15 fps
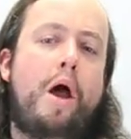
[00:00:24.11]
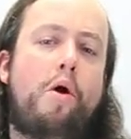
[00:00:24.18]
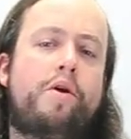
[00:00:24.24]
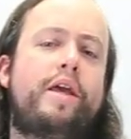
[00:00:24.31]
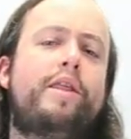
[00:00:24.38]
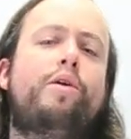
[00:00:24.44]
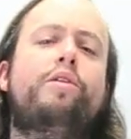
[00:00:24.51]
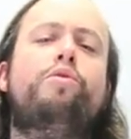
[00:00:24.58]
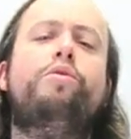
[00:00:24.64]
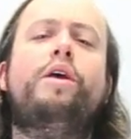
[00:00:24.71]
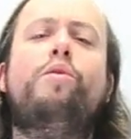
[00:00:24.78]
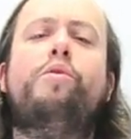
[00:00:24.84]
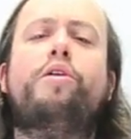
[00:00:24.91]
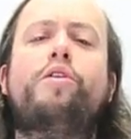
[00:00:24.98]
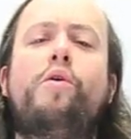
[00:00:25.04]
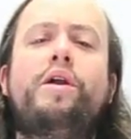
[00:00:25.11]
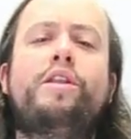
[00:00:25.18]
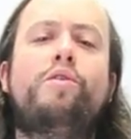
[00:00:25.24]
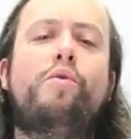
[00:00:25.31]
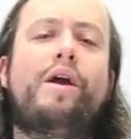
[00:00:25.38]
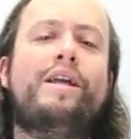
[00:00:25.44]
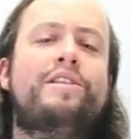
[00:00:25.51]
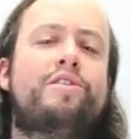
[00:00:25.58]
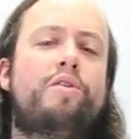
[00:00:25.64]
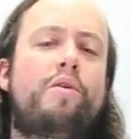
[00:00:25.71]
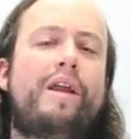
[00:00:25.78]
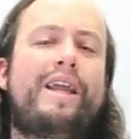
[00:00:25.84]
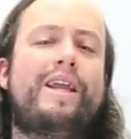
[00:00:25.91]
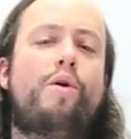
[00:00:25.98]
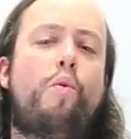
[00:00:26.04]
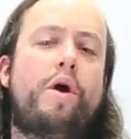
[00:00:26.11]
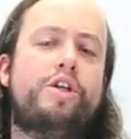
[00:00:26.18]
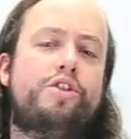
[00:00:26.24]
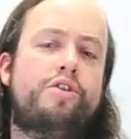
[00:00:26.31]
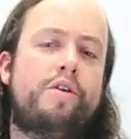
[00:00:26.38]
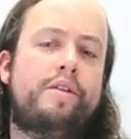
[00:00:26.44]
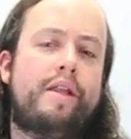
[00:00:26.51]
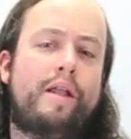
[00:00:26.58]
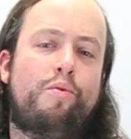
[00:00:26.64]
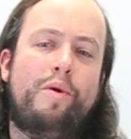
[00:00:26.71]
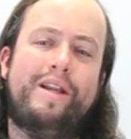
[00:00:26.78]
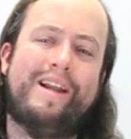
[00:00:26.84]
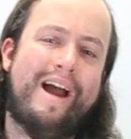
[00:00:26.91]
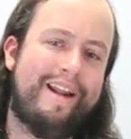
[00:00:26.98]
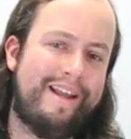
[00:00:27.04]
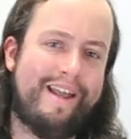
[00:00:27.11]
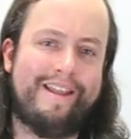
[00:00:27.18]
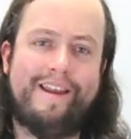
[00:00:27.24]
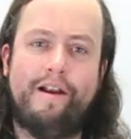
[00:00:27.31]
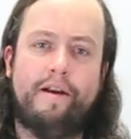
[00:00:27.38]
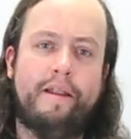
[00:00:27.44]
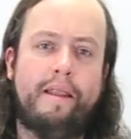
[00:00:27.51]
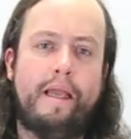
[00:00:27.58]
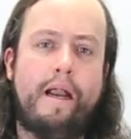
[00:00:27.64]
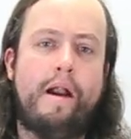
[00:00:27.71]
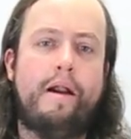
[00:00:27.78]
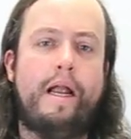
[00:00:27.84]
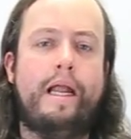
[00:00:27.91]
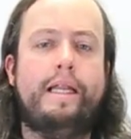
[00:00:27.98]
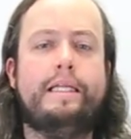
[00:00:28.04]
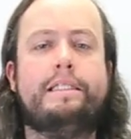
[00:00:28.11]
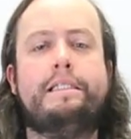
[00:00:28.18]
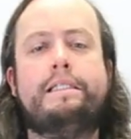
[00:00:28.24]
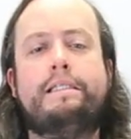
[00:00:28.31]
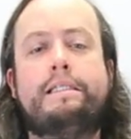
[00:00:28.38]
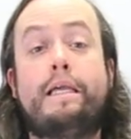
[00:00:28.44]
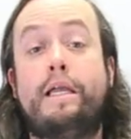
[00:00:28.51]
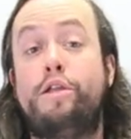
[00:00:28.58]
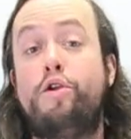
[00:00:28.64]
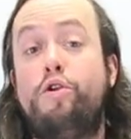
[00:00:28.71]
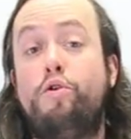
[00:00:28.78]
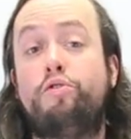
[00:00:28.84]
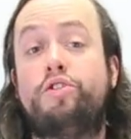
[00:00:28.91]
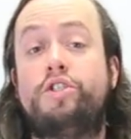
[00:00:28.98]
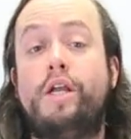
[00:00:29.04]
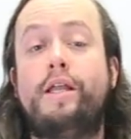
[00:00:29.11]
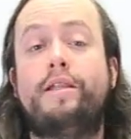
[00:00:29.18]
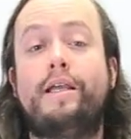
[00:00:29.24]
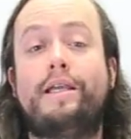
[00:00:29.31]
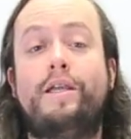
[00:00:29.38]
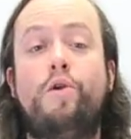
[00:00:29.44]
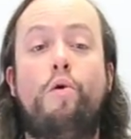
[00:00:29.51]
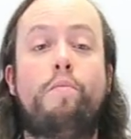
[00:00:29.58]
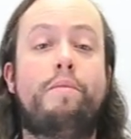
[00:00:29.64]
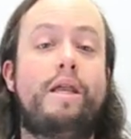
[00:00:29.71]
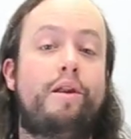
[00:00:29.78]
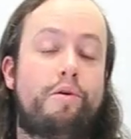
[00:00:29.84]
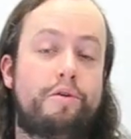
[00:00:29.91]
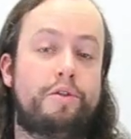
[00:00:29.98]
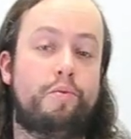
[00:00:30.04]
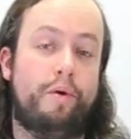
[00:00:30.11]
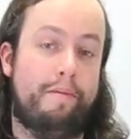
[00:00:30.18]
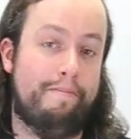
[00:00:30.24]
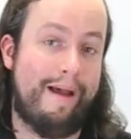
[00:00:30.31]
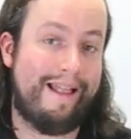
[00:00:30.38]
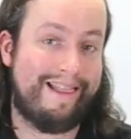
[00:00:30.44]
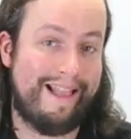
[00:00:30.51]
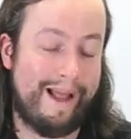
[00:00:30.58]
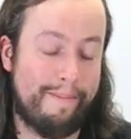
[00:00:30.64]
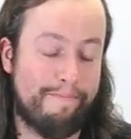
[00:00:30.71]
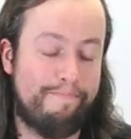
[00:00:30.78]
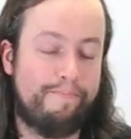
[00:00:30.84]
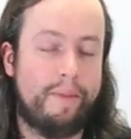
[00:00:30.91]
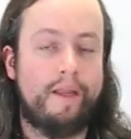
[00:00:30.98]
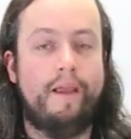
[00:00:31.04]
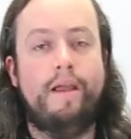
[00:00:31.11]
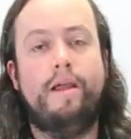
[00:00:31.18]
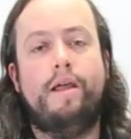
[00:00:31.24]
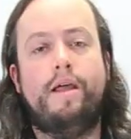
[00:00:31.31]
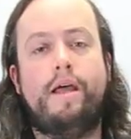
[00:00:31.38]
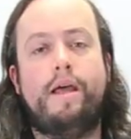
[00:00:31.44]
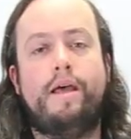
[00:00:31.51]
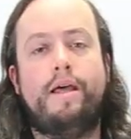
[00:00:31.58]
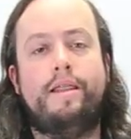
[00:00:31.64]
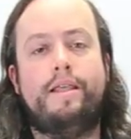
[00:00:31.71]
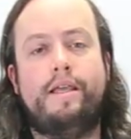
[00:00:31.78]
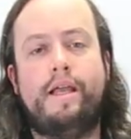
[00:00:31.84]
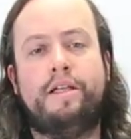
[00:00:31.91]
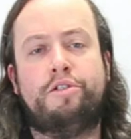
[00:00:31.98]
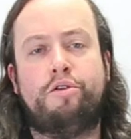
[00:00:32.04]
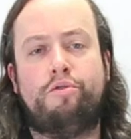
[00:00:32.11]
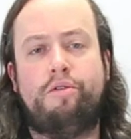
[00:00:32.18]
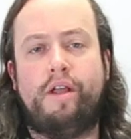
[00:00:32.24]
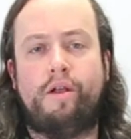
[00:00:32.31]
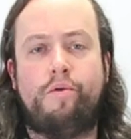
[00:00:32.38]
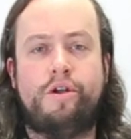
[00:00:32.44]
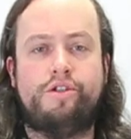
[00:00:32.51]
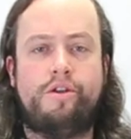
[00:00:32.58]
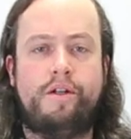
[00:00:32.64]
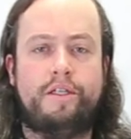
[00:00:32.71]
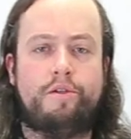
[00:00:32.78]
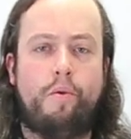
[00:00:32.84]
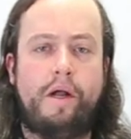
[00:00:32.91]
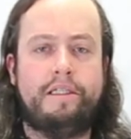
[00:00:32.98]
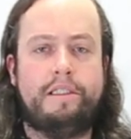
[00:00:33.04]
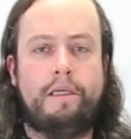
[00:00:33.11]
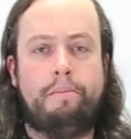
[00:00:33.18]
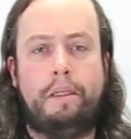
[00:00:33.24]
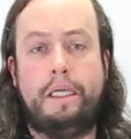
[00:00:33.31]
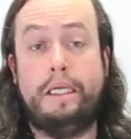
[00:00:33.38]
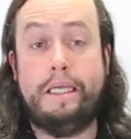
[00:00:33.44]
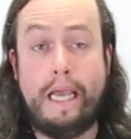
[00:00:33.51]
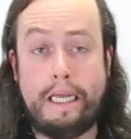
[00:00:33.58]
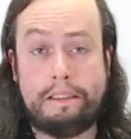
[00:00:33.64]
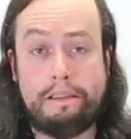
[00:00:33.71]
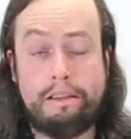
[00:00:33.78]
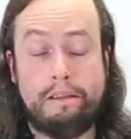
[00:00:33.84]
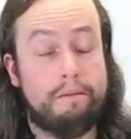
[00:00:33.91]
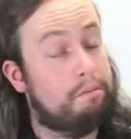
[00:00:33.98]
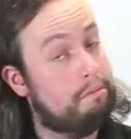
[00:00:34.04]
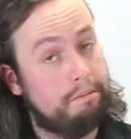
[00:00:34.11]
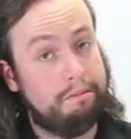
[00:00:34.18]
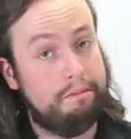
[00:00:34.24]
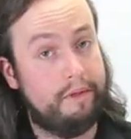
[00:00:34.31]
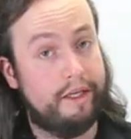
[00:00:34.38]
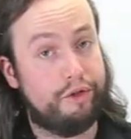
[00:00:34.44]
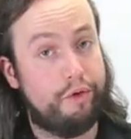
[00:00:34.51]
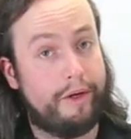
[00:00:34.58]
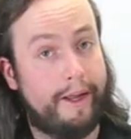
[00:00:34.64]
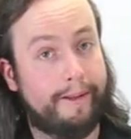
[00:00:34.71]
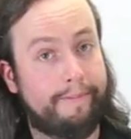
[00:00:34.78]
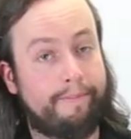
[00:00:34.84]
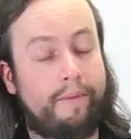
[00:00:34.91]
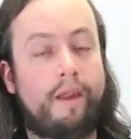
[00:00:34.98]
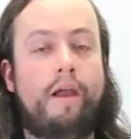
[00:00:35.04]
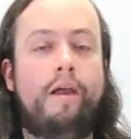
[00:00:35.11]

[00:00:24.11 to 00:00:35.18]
Okay, today we're going to answer a question that we kind of get here and there, and it's, can you use Gentec-EO meters with MATLAB? And the answer to that question is quite simply yes. Yes, you can.